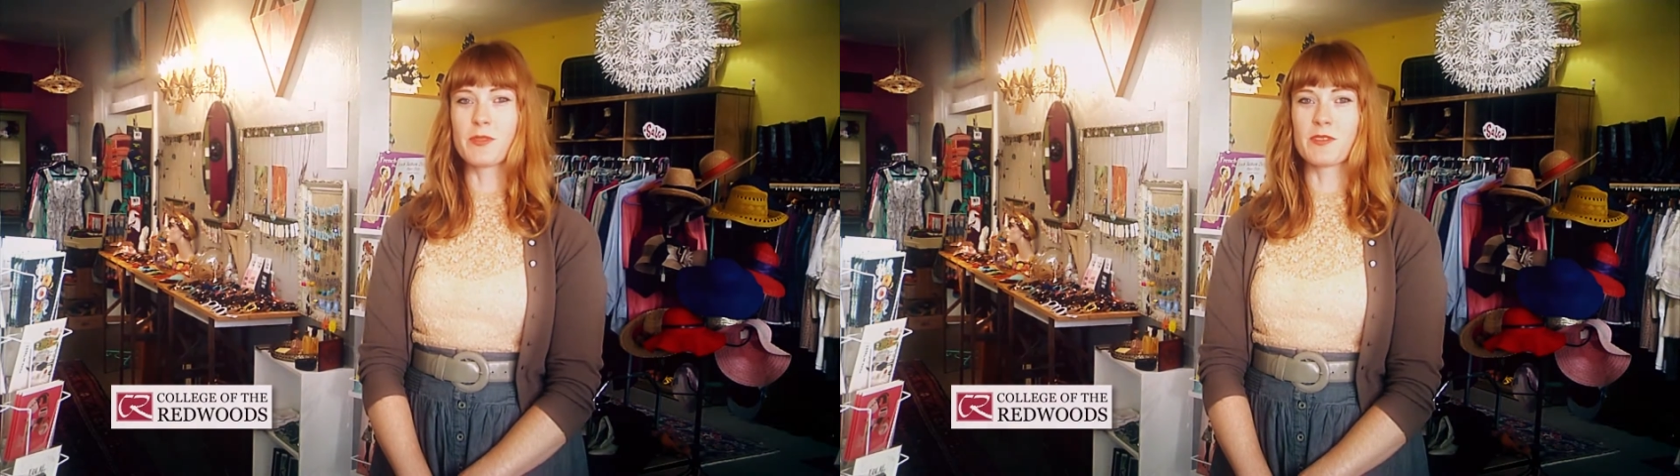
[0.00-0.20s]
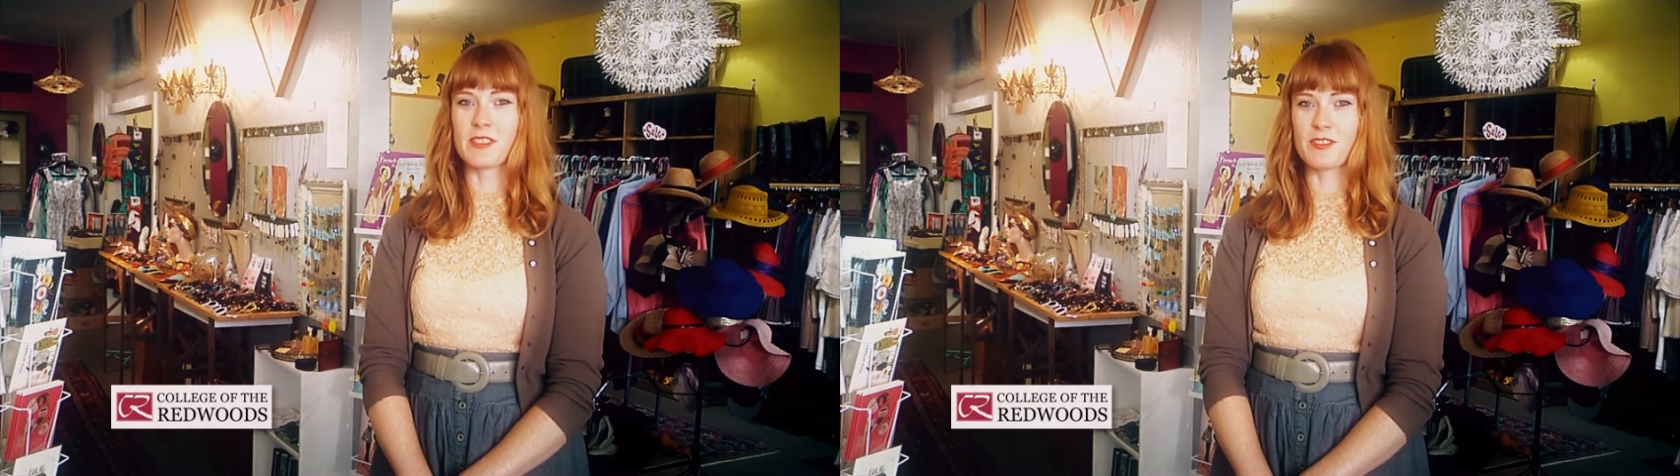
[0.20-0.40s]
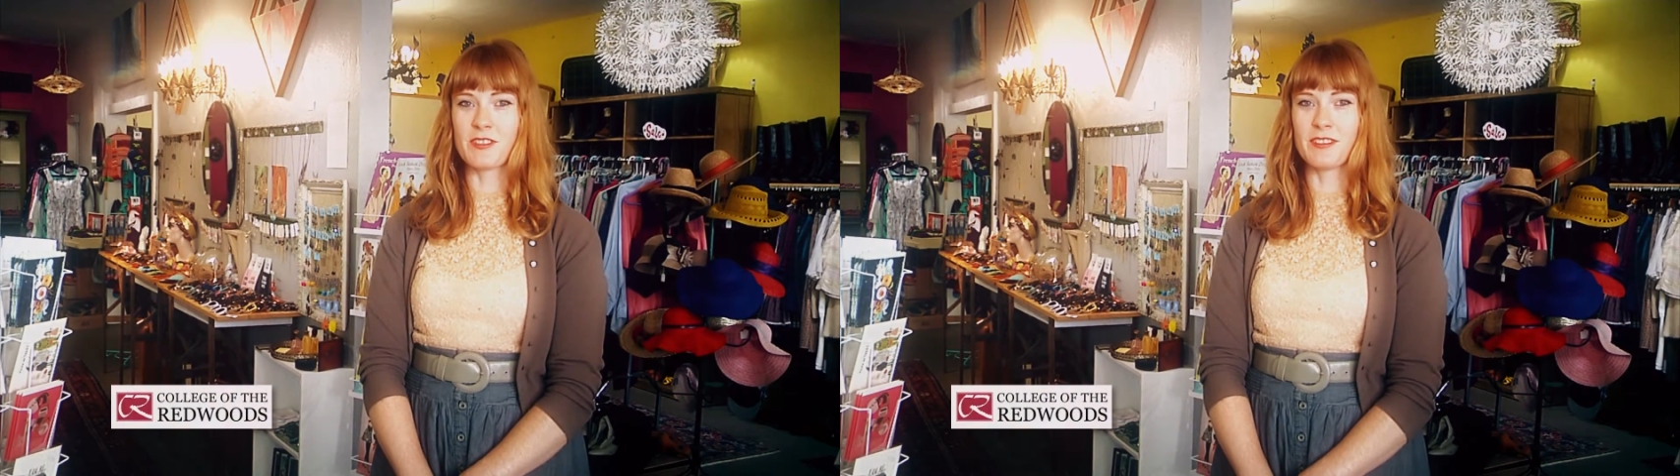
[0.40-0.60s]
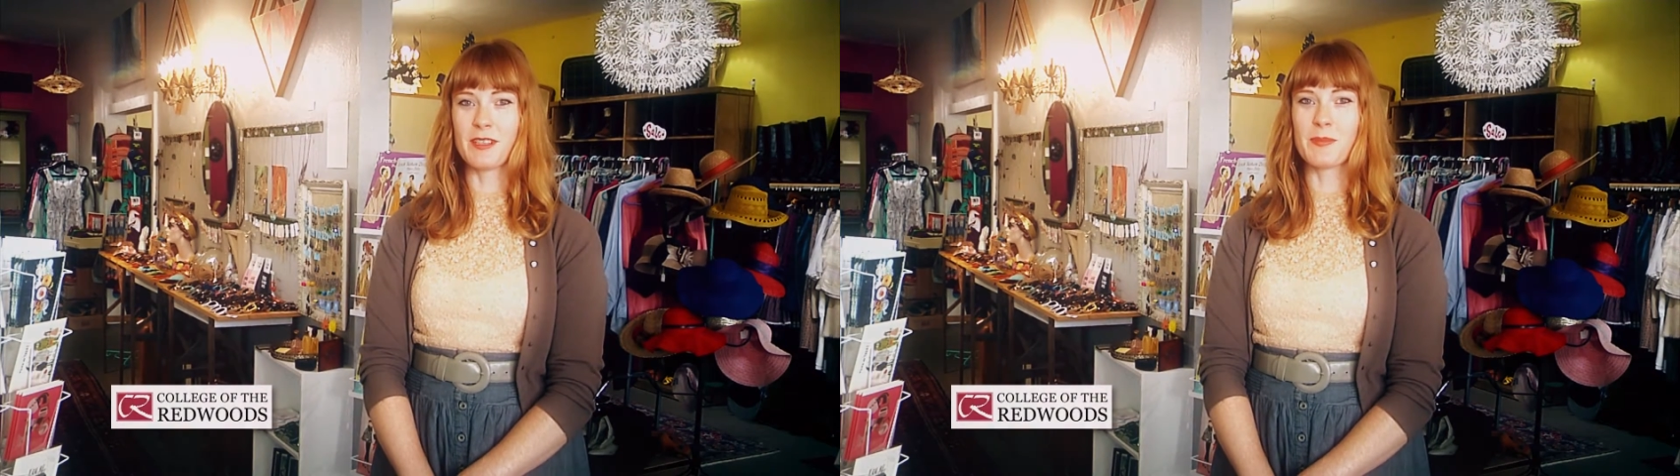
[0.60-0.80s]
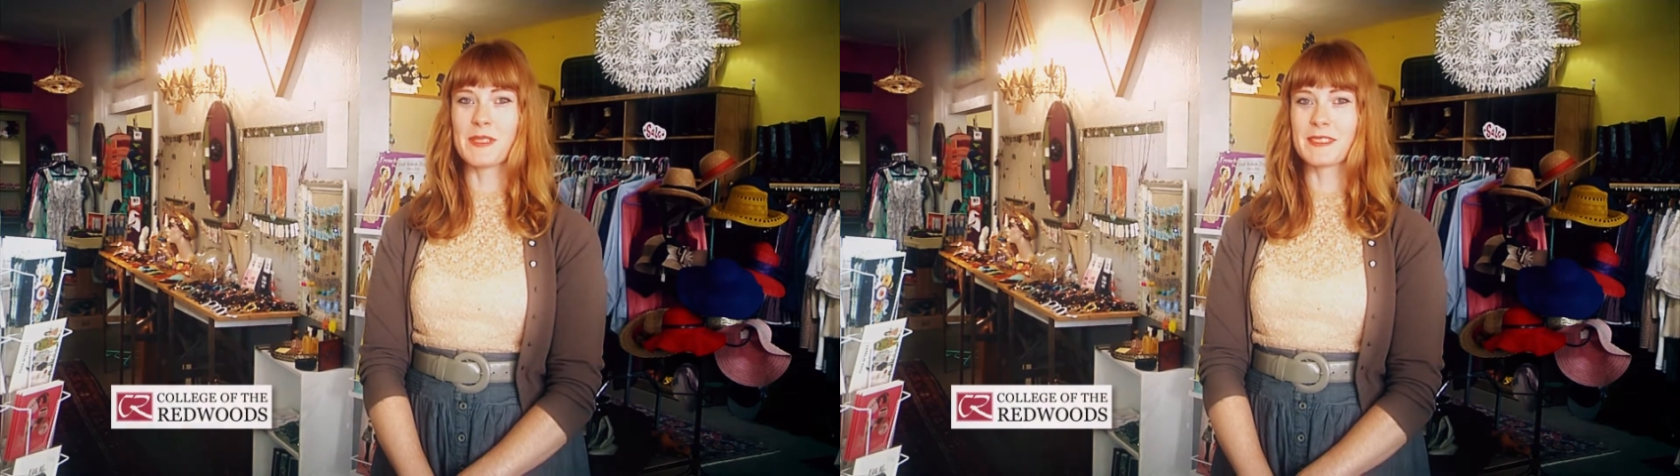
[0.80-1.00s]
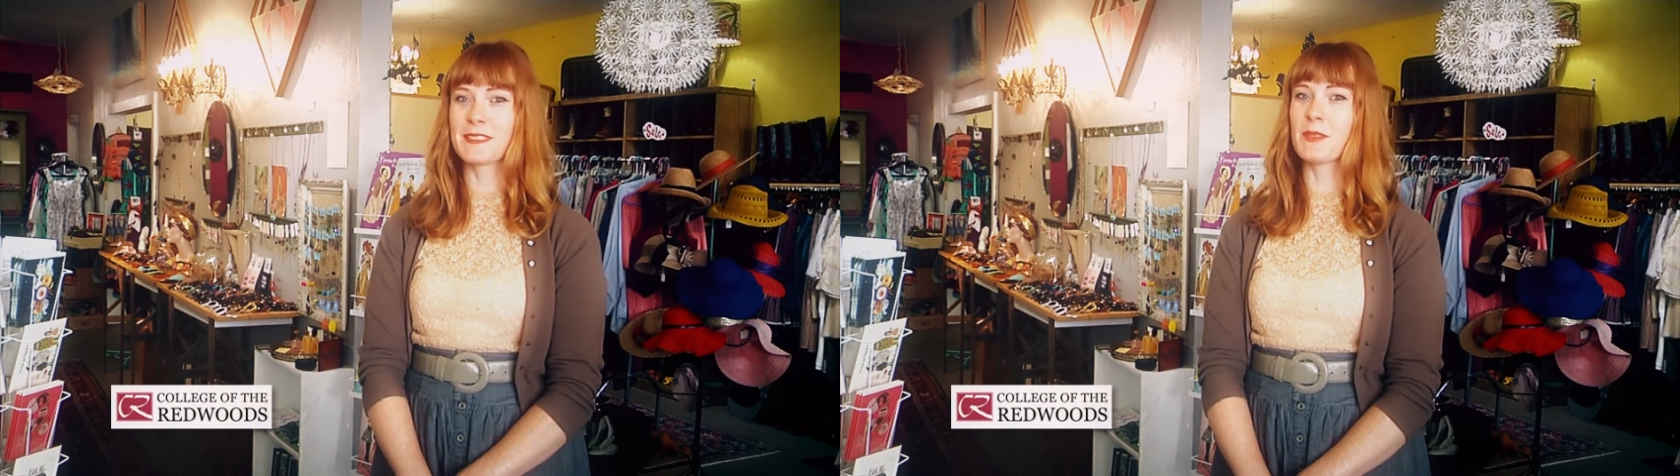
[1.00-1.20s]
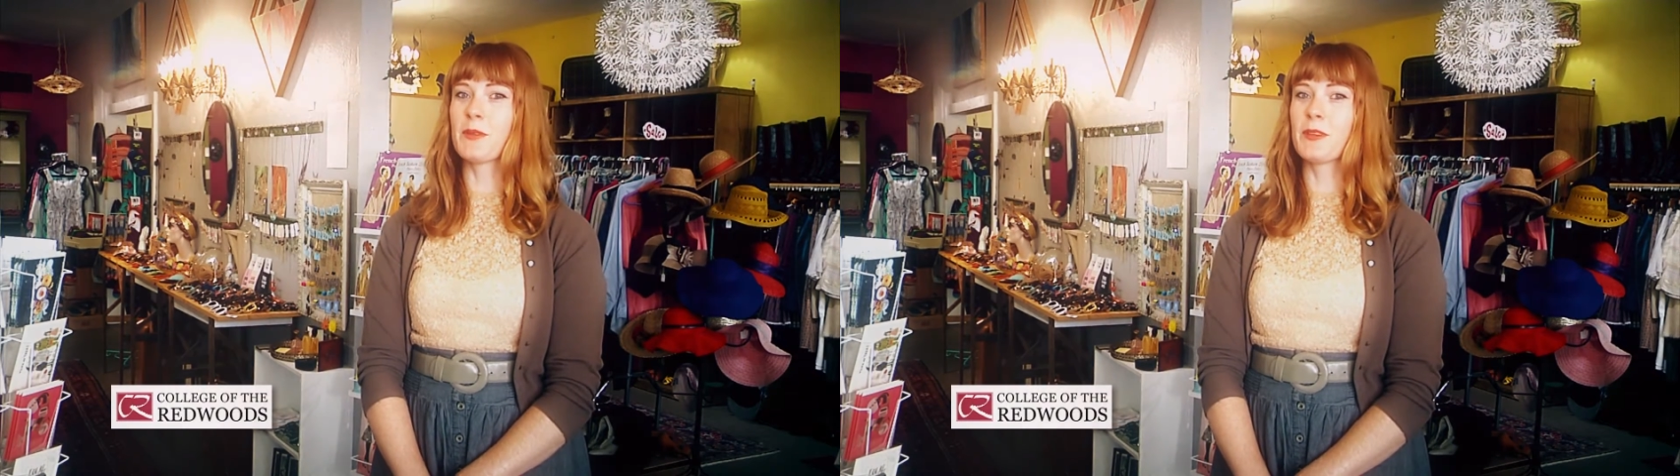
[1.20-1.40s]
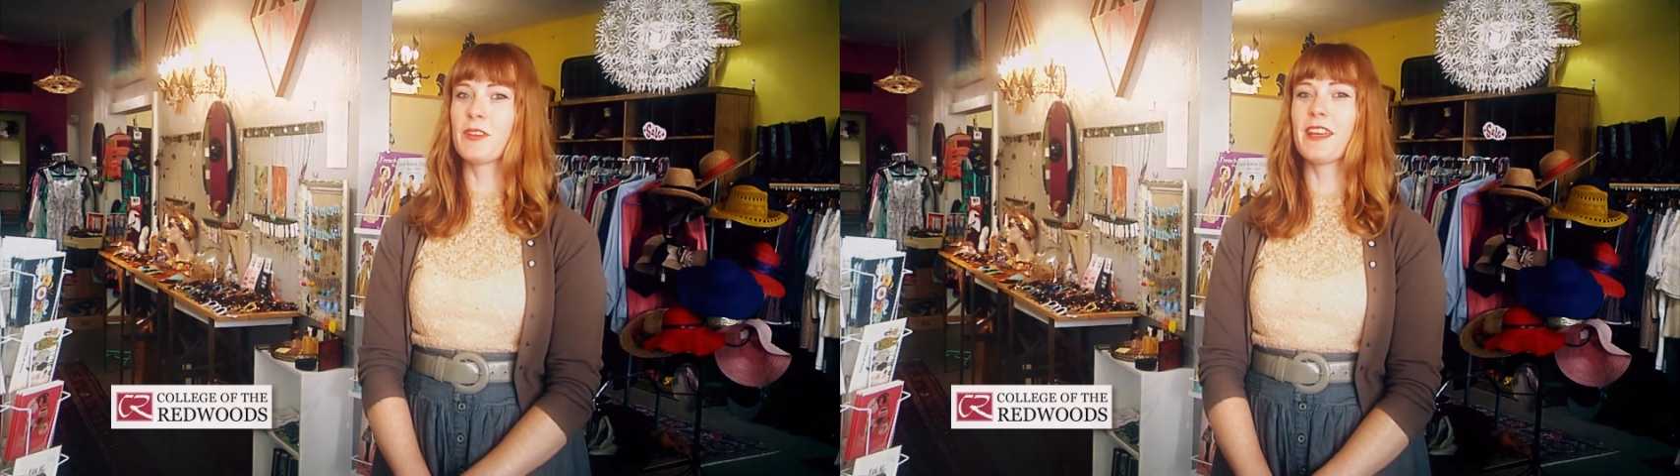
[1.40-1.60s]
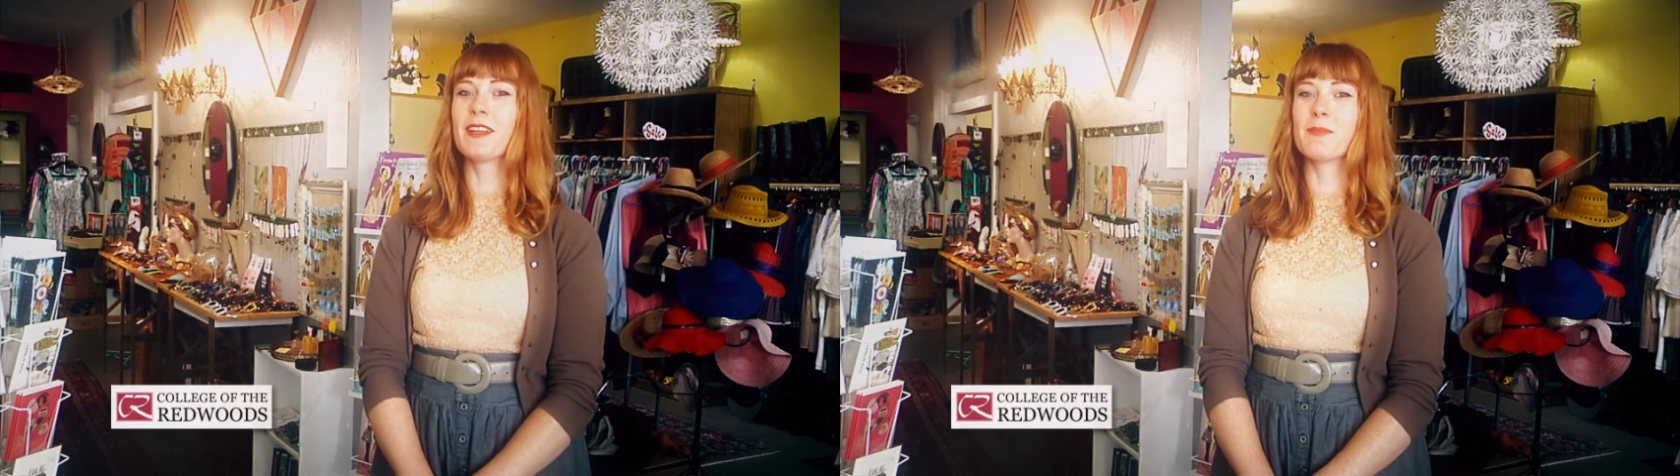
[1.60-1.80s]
a musician, a business owner, and a